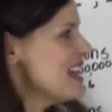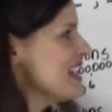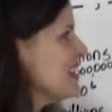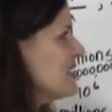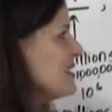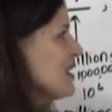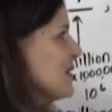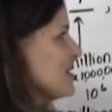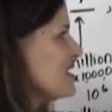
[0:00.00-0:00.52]

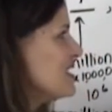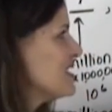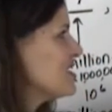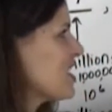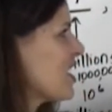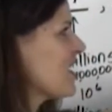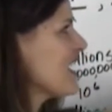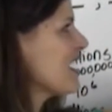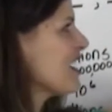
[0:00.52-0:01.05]
So
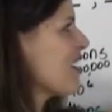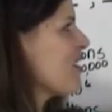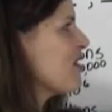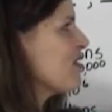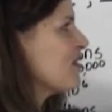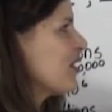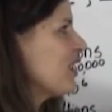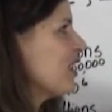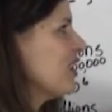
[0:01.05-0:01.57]
starting
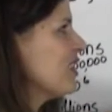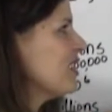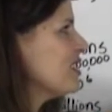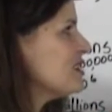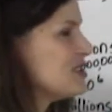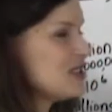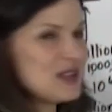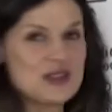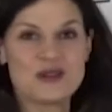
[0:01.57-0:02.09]
over
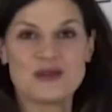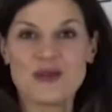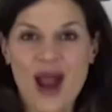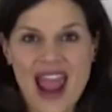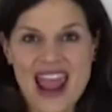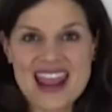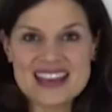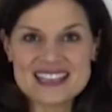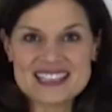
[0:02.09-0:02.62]
to the
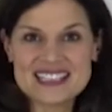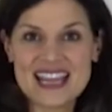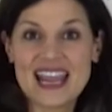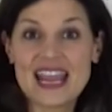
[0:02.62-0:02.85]
right